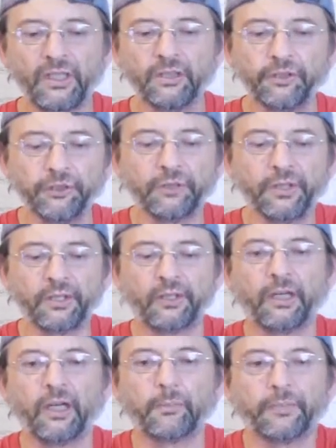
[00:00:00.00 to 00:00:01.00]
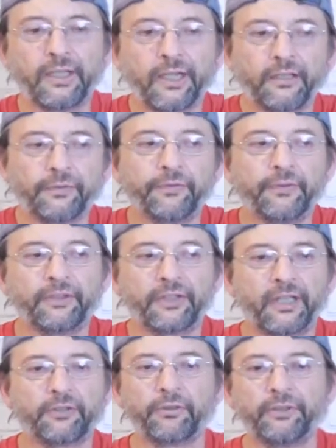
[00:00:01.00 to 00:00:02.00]
you can kind of
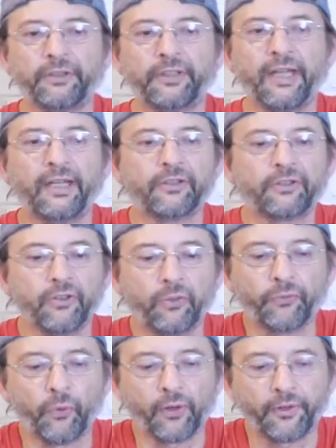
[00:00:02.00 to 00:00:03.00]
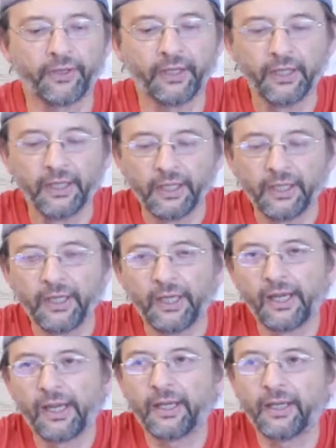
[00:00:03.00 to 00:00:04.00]
schedule your day and so forth.
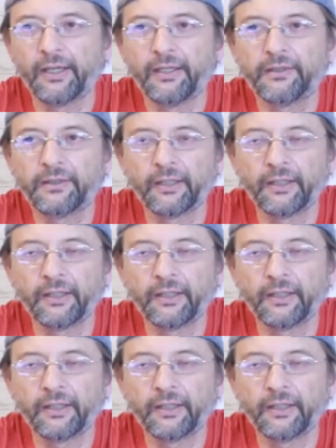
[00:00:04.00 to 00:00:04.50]
And